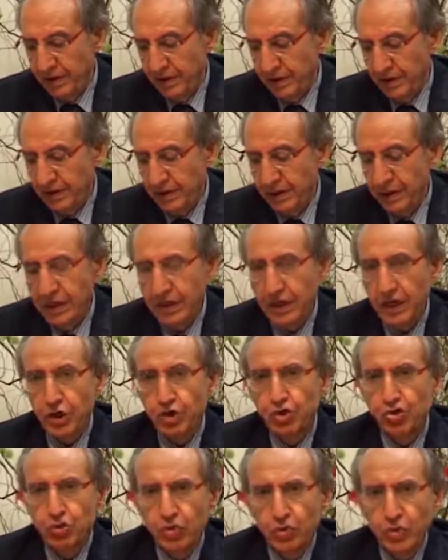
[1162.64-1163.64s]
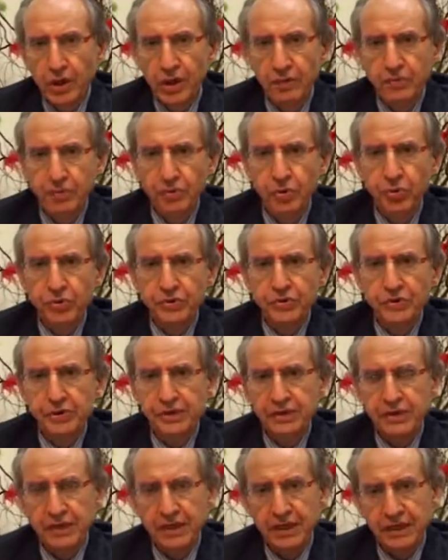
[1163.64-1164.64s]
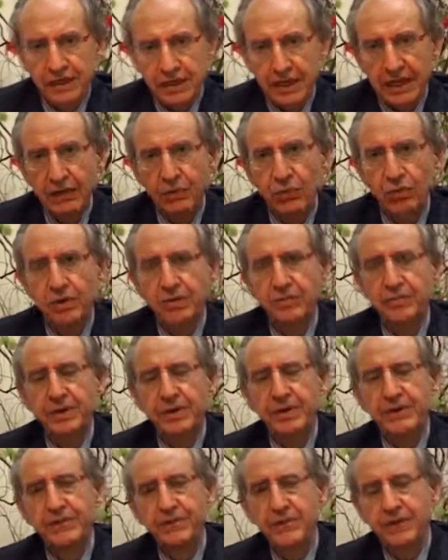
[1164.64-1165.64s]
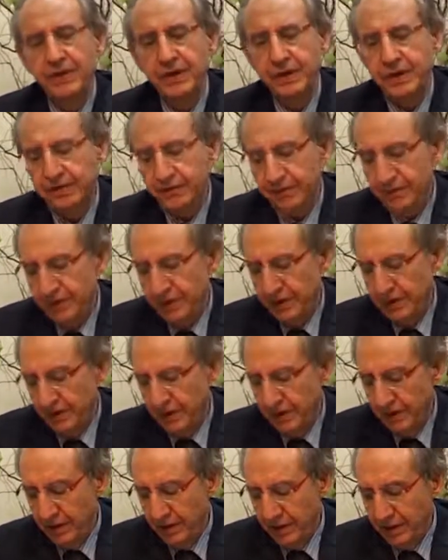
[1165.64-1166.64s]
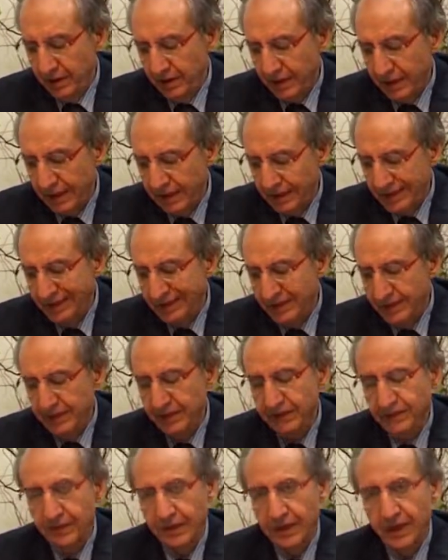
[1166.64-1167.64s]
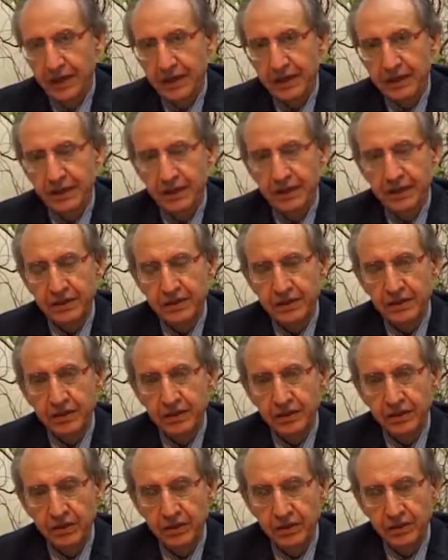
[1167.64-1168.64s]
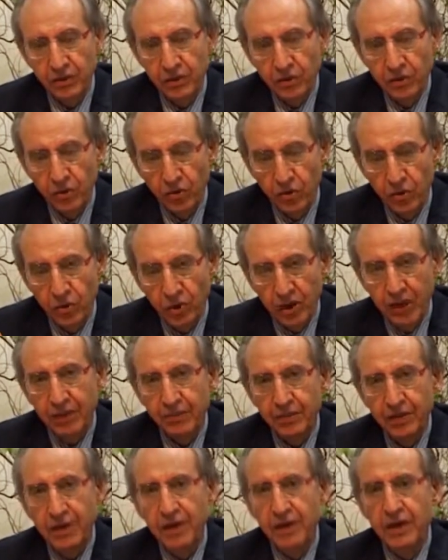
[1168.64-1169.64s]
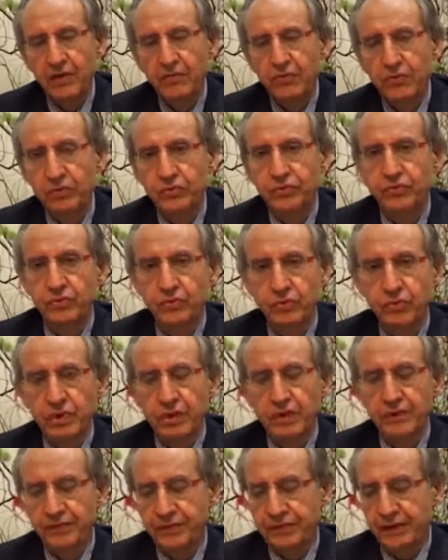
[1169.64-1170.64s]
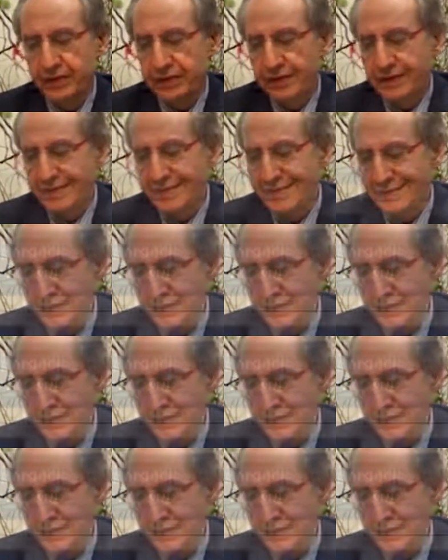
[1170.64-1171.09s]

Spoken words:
And there are 2 approaches that I will briefly identify that the ulama of usul al-fiqh have